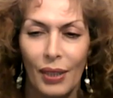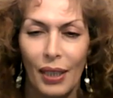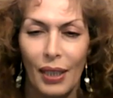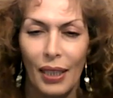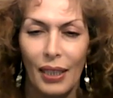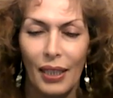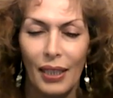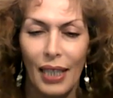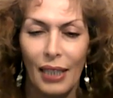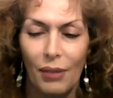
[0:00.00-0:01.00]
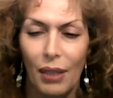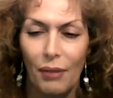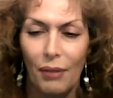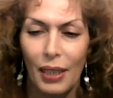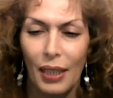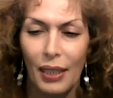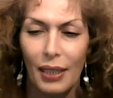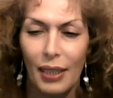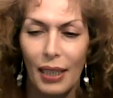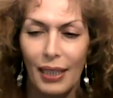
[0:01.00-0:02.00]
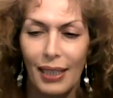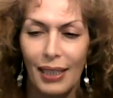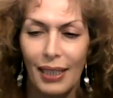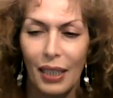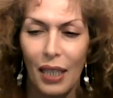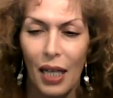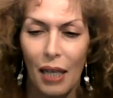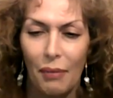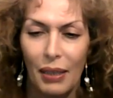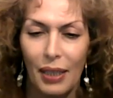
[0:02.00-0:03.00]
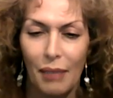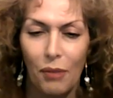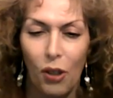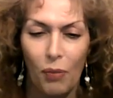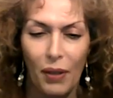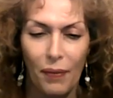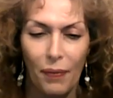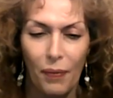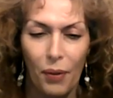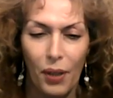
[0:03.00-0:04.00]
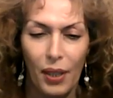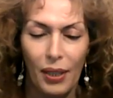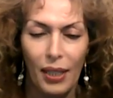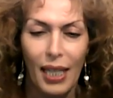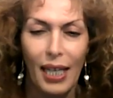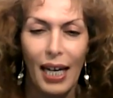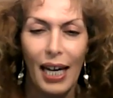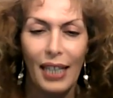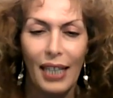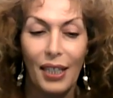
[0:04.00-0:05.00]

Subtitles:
And I think that's where I'm going to get to see the comments that I'm hoping for. And